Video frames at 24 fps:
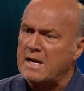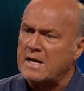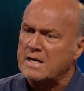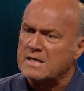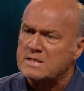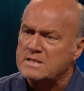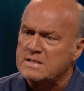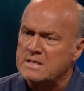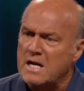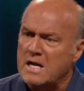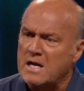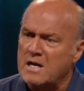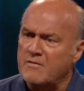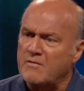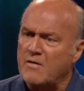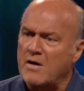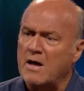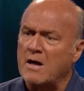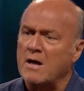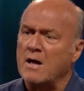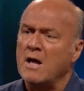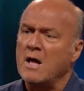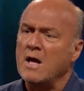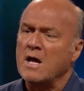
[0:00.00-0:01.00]
as
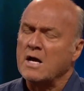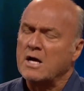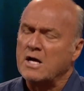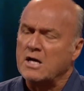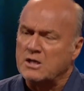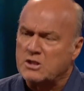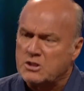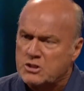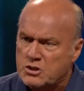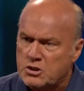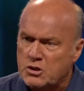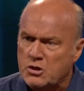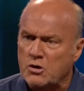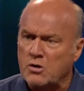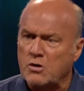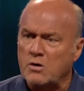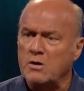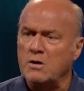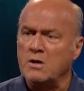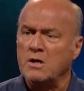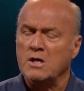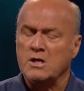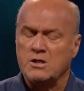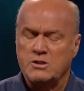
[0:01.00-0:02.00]
Nineveh could turn,